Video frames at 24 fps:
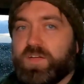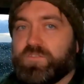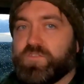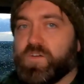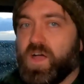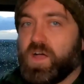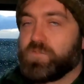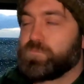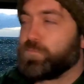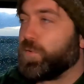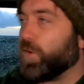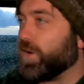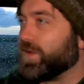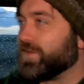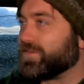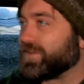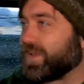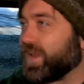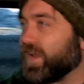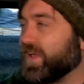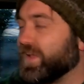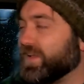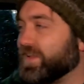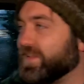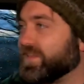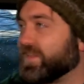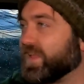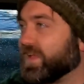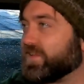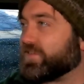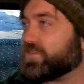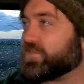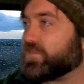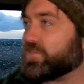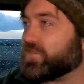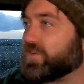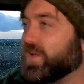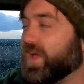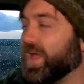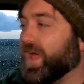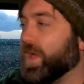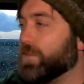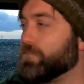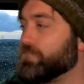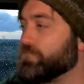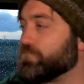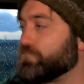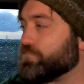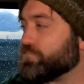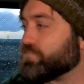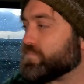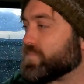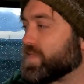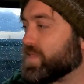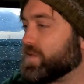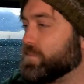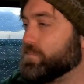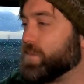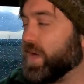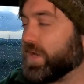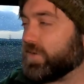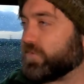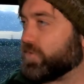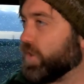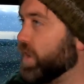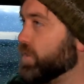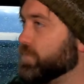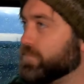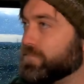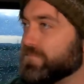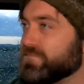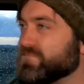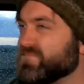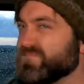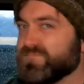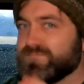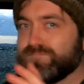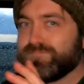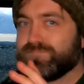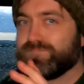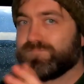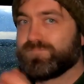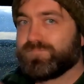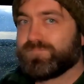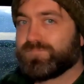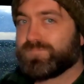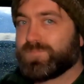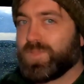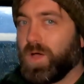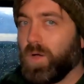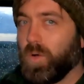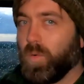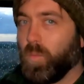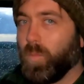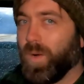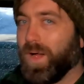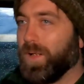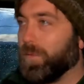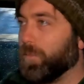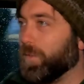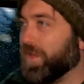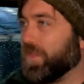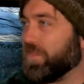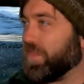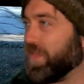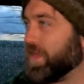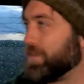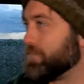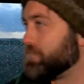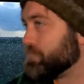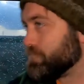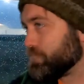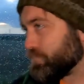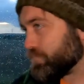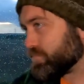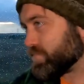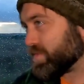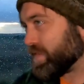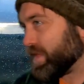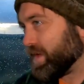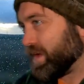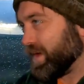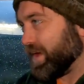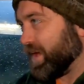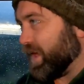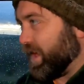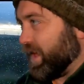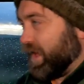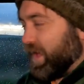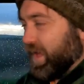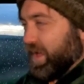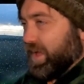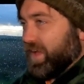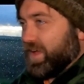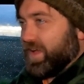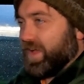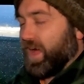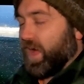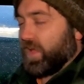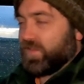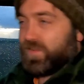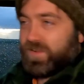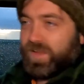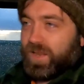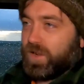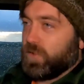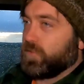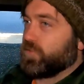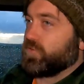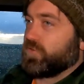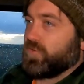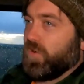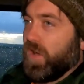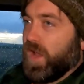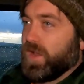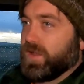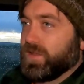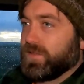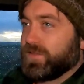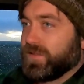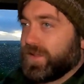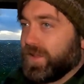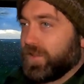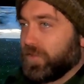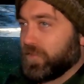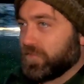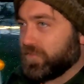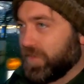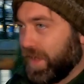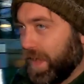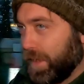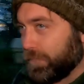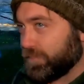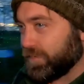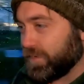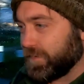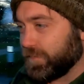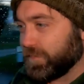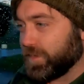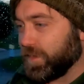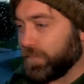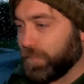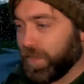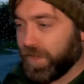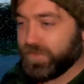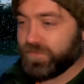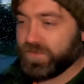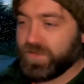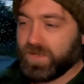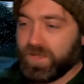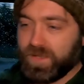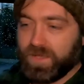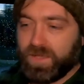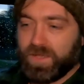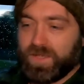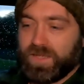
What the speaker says: effort I've put into cleaning this Metro, well worth it. Yeah, I think it looks great. I think it looks absolutely amazing.